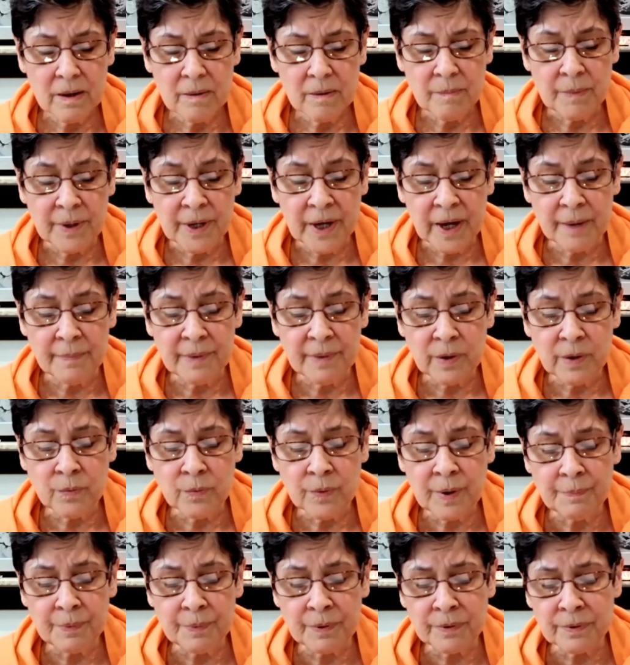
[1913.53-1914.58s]
becoming
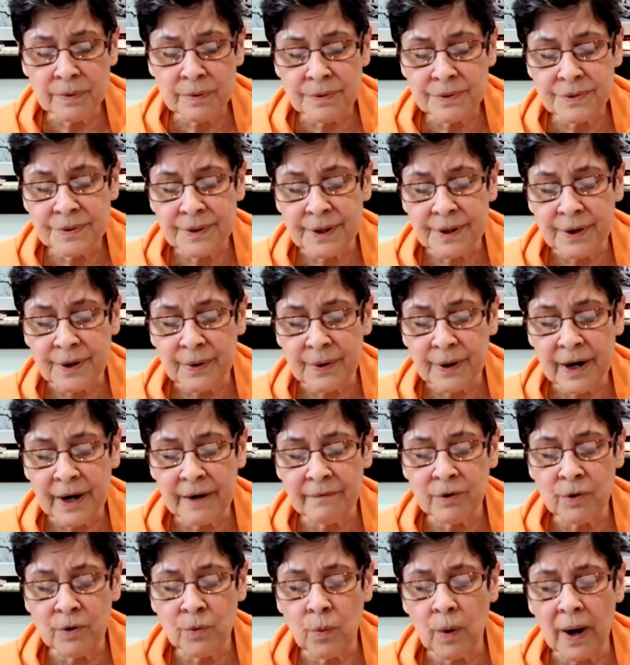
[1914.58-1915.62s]
ripples that are
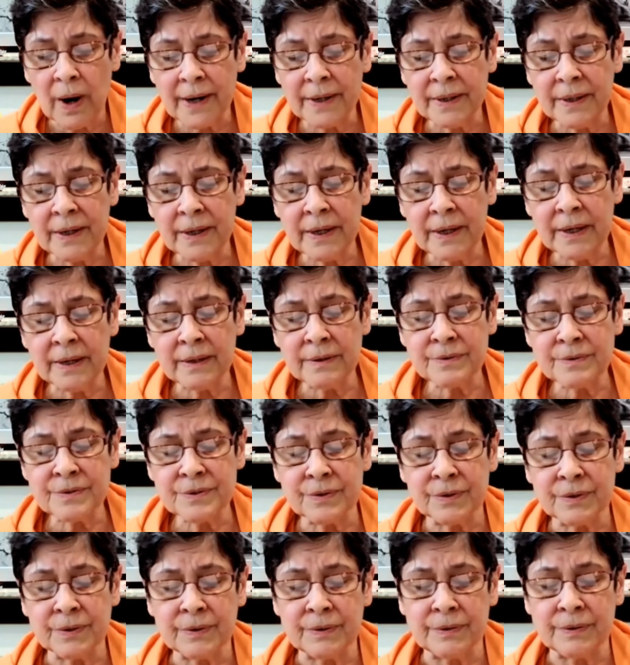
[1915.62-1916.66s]
ever widening
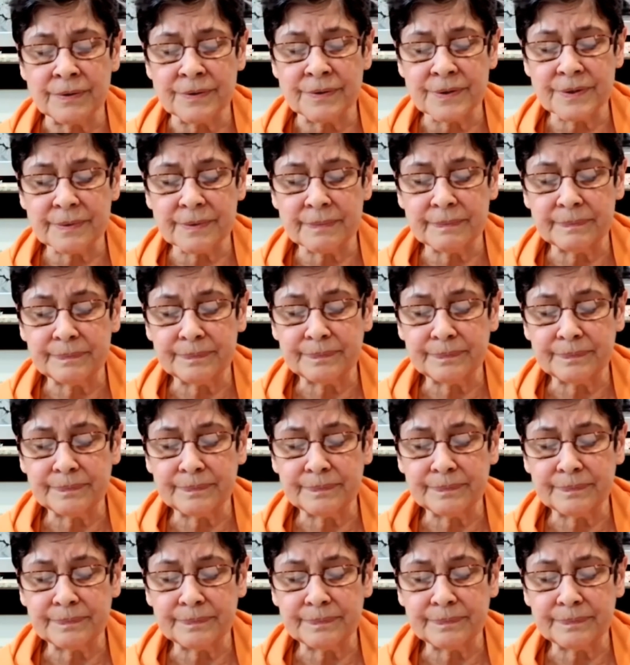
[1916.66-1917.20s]
circles.